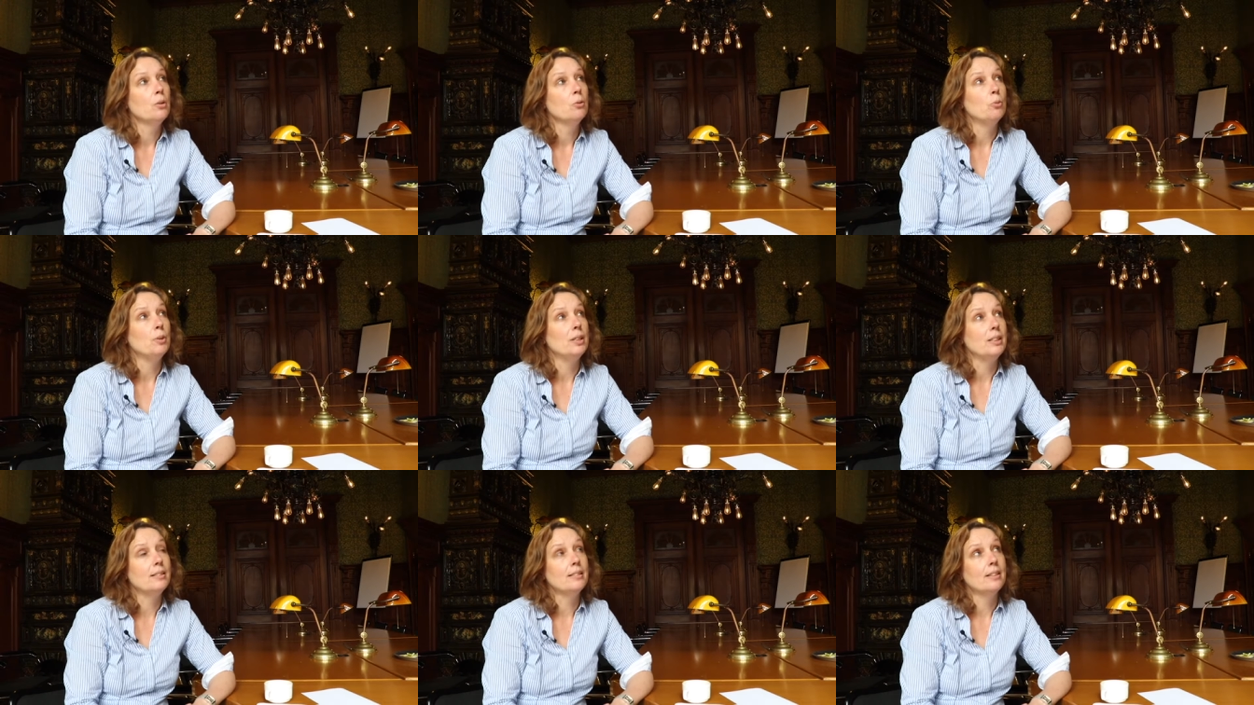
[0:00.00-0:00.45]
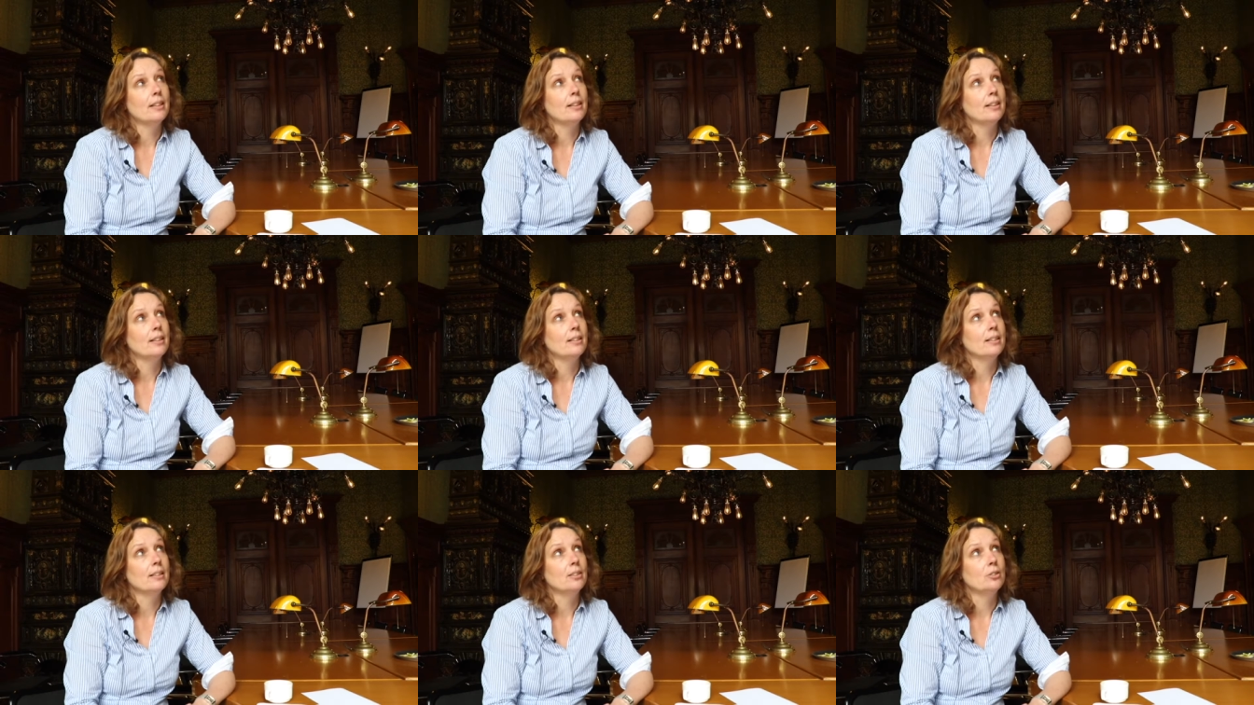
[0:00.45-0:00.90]
with
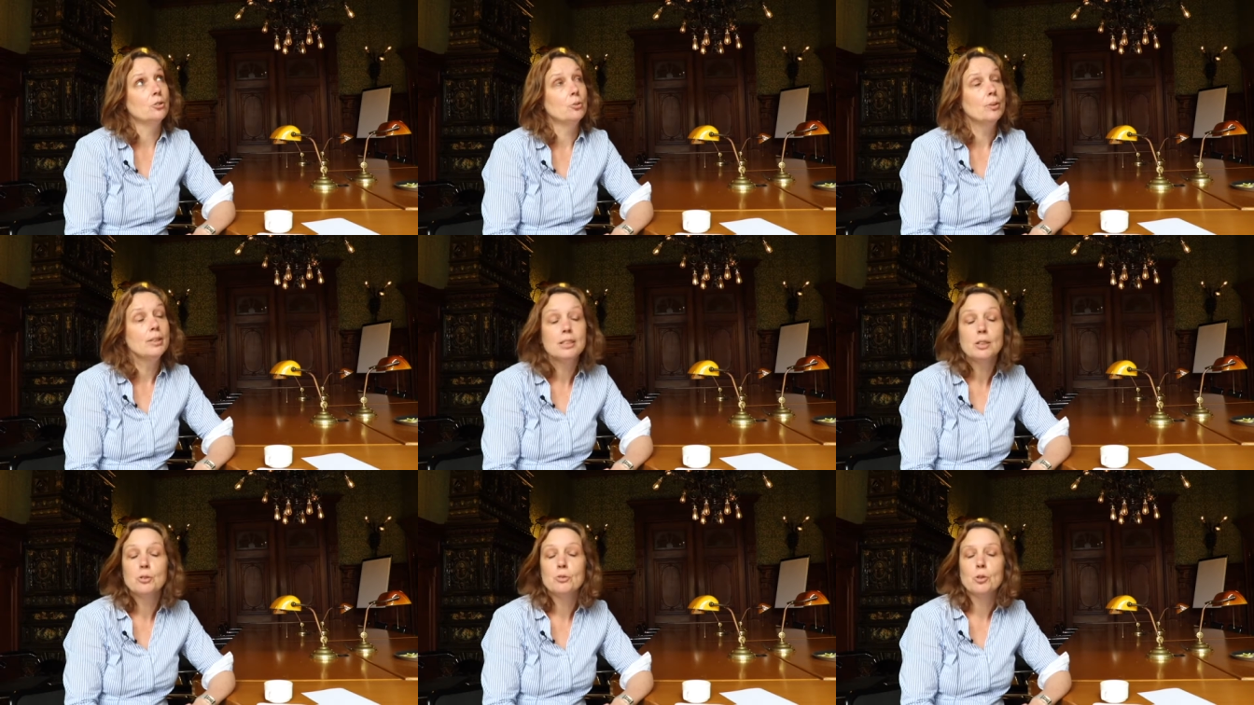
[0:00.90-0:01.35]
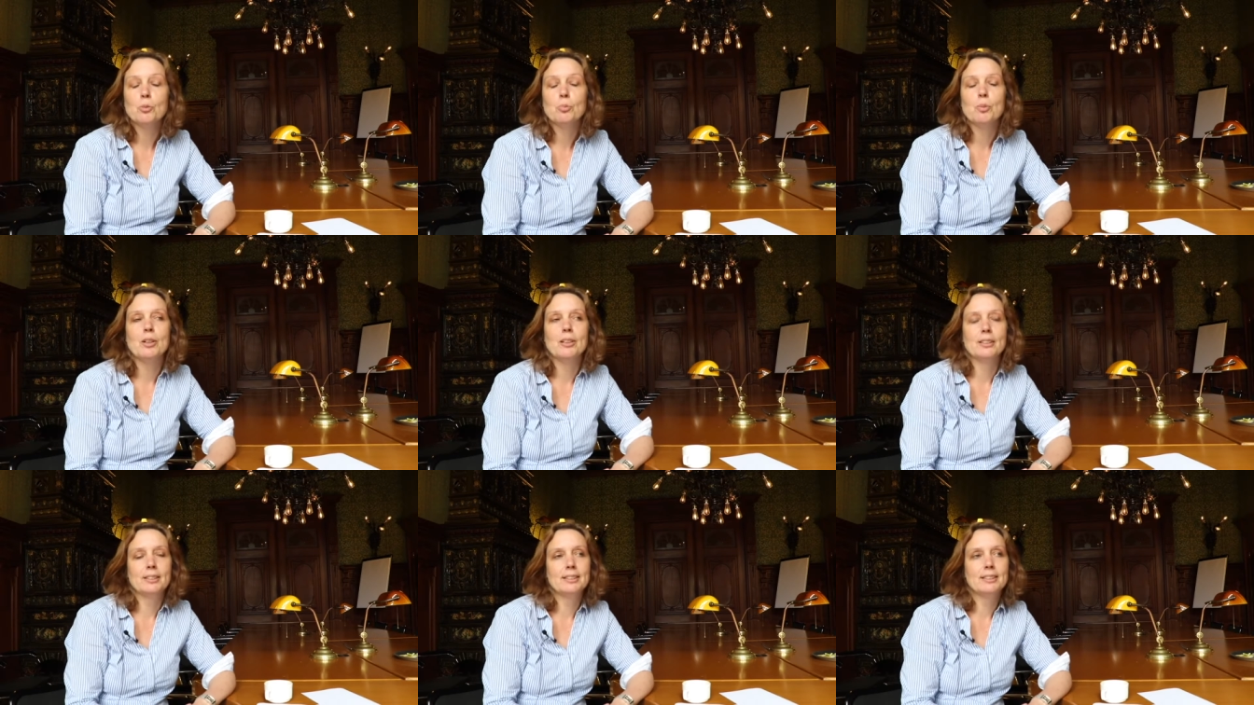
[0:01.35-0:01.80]
uh, 24
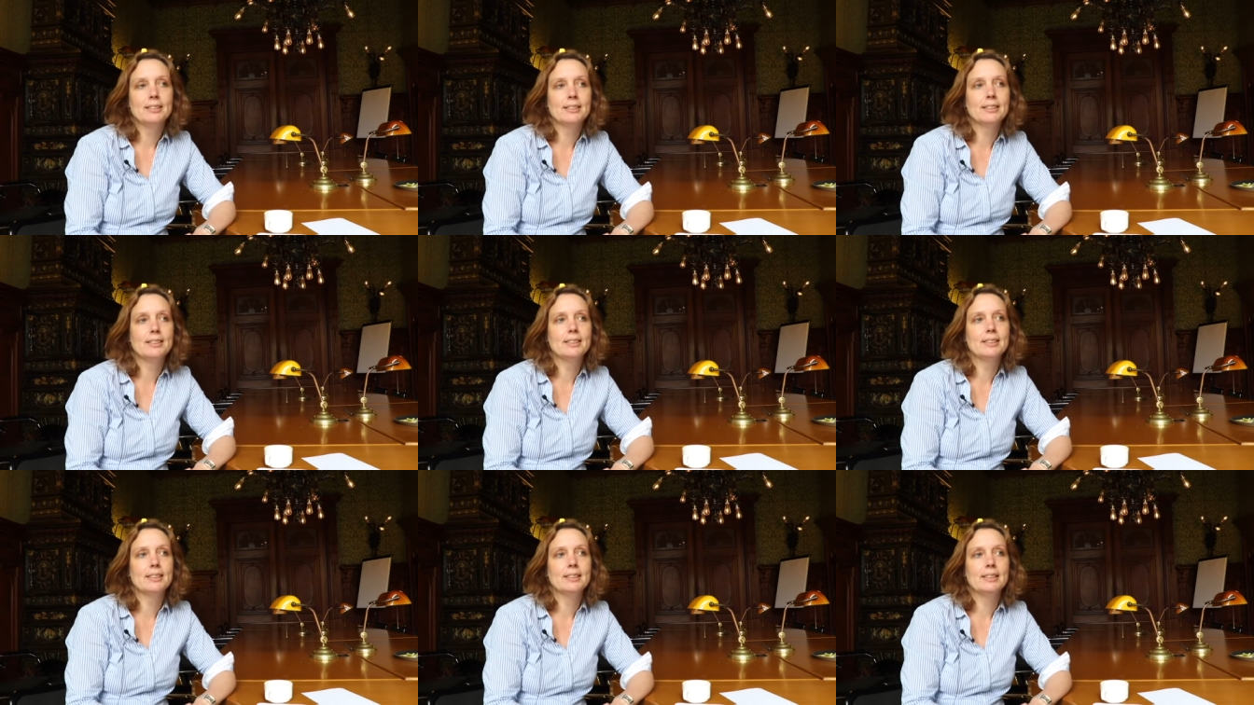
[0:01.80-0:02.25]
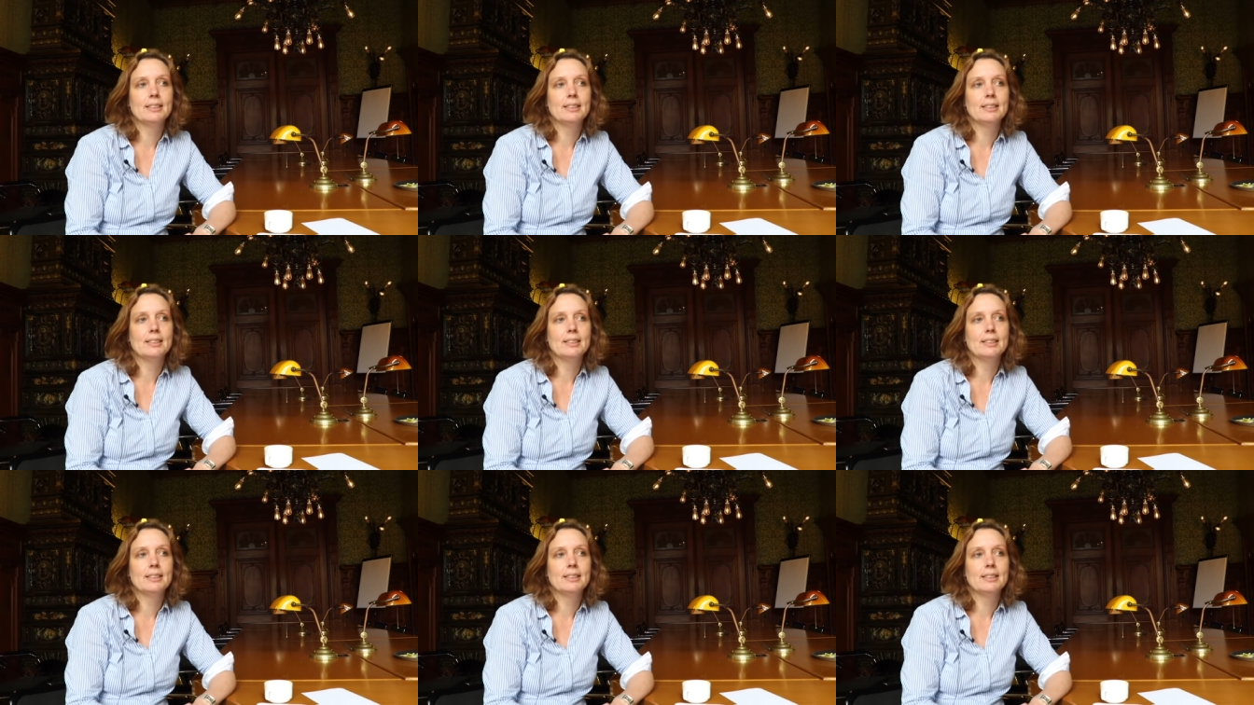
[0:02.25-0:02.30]
partners.